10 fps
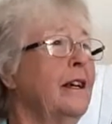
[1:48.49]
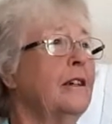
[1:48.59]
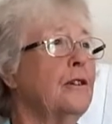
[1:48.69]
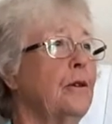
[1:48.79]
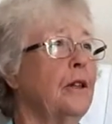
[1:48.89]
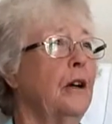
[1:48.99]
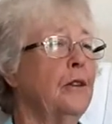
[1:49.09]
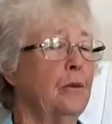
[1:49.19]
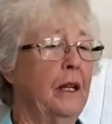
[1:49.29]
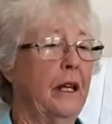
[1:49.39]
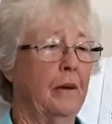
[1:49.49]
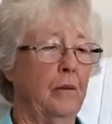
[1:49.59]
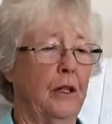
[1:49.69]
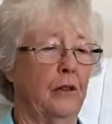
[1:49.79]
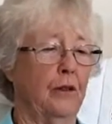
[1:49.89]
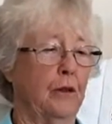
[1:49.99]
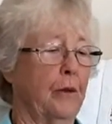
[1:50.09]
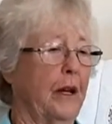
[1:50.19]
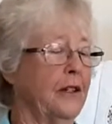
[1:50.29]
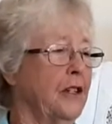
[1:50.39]
So on the weekend we drew
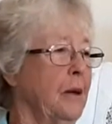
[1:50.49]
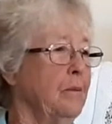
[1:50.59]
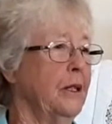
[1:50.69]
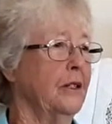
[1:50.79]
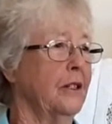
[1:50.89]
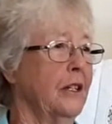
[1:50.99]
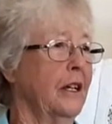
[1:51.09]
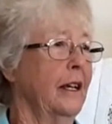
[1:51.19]
around templates